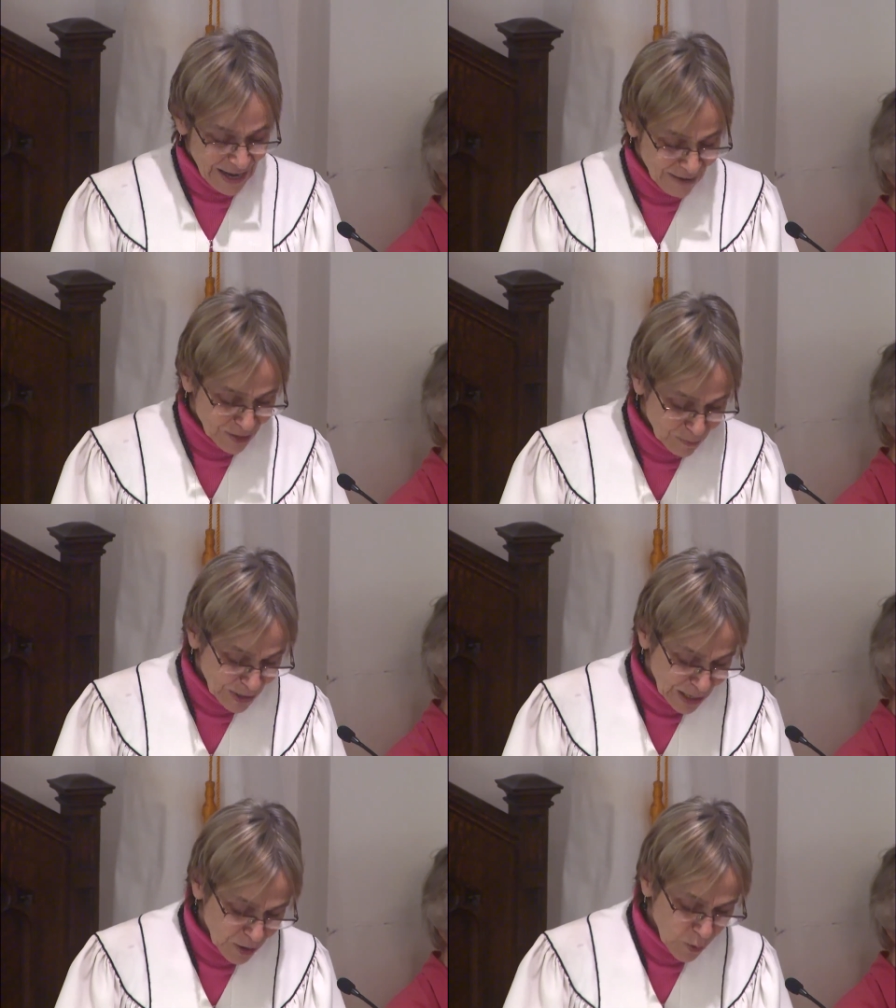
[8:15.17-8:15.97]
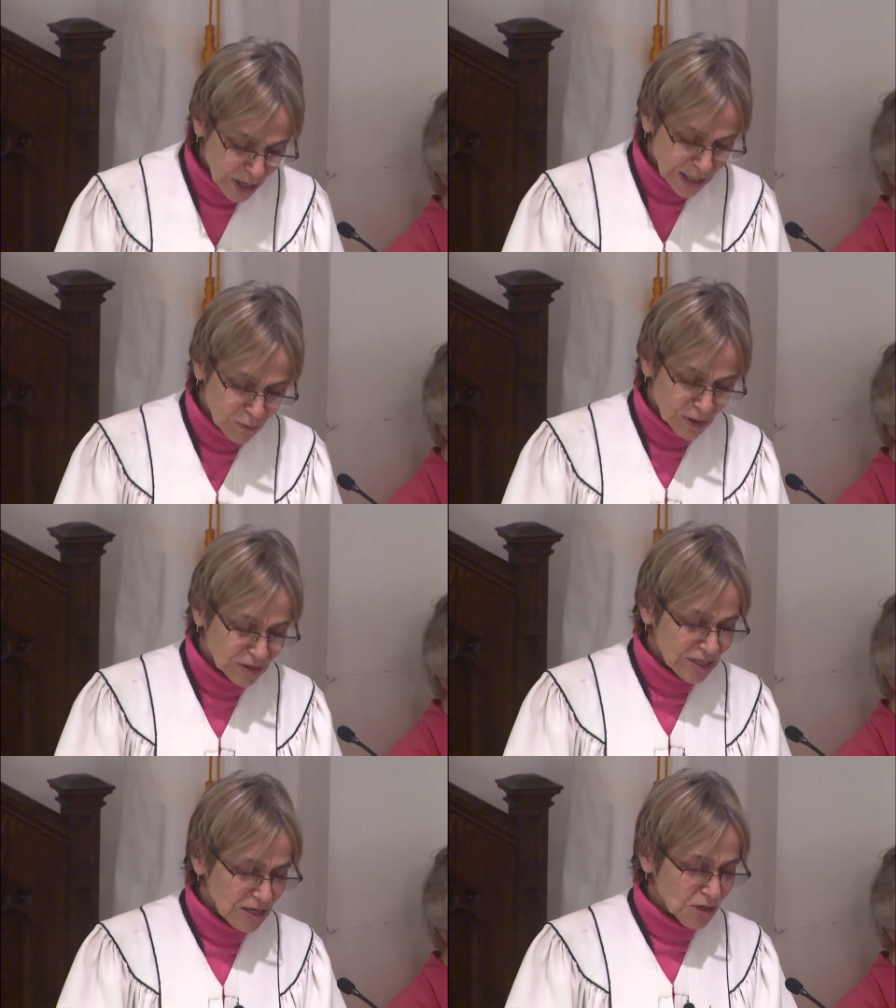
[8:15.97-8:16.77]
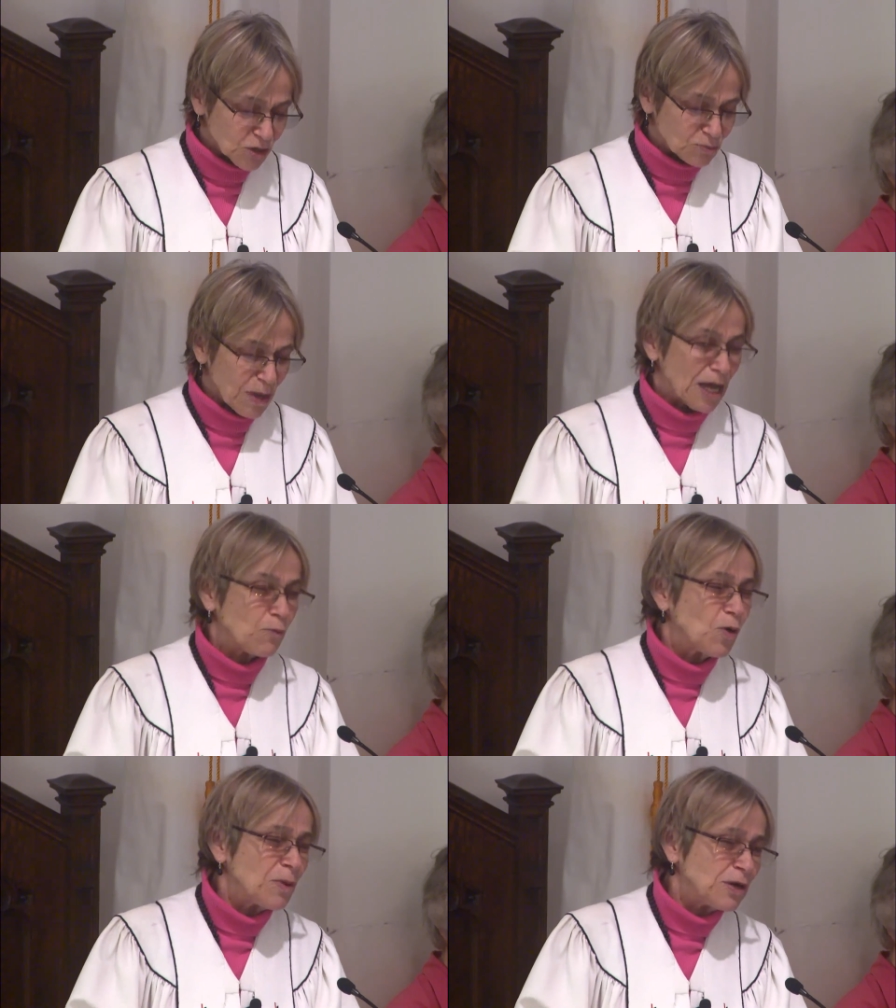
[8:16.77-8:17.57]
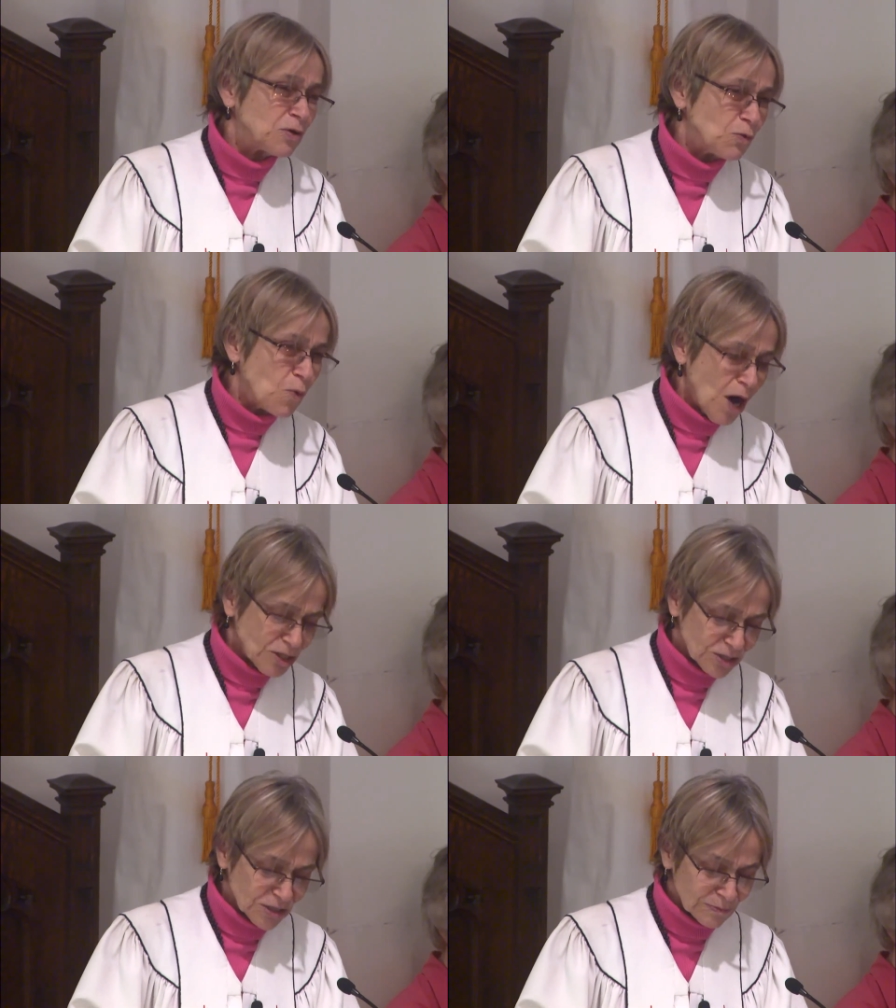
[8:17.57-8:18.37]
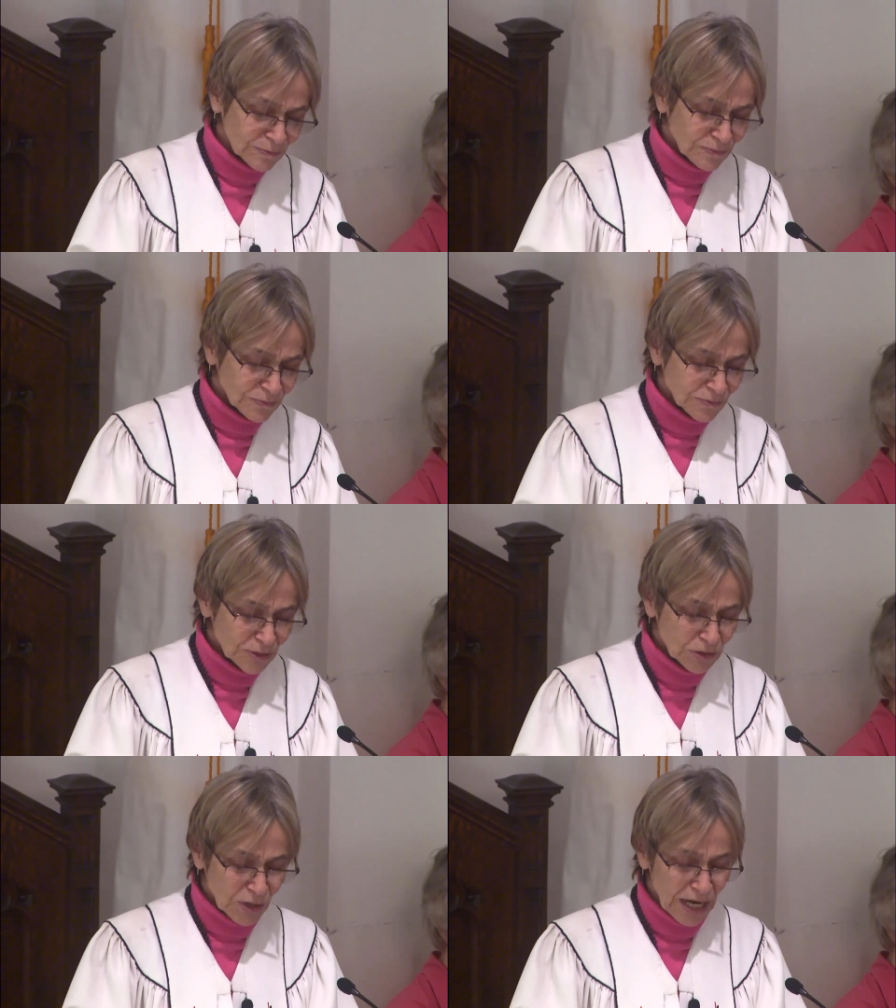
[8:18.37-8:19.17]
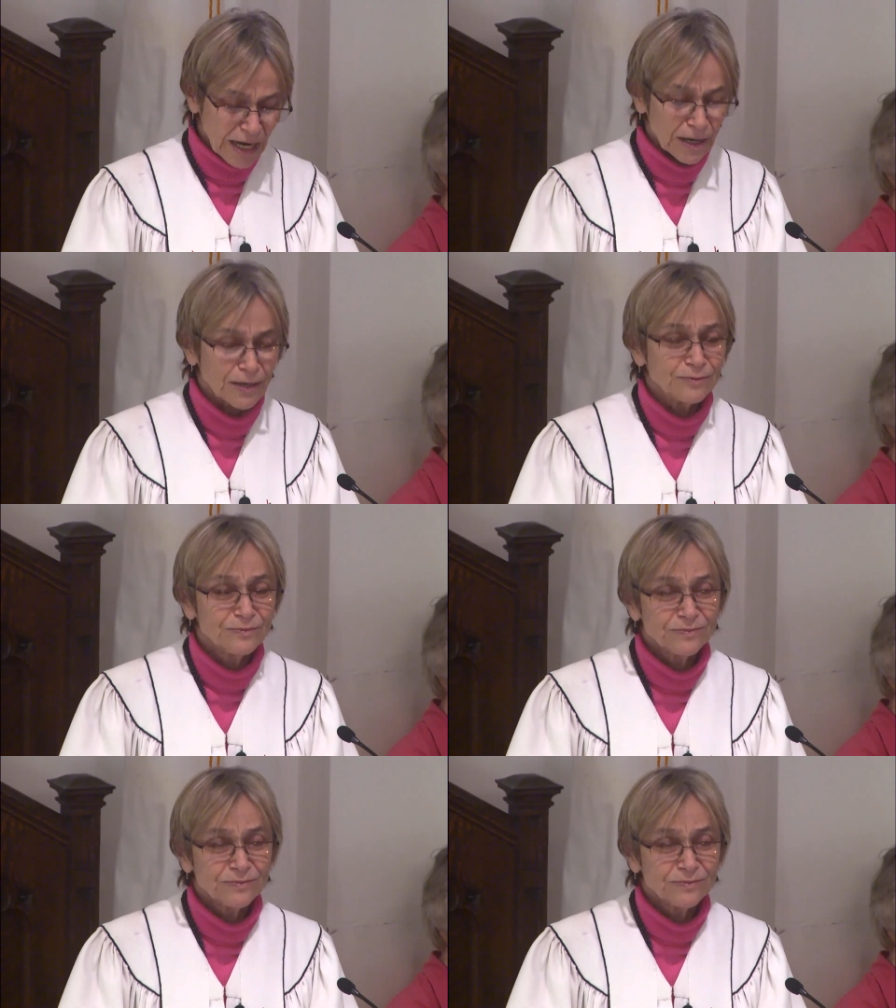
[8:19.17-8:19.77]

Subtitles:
having been anointed with tears by a woman who washed them with her hair.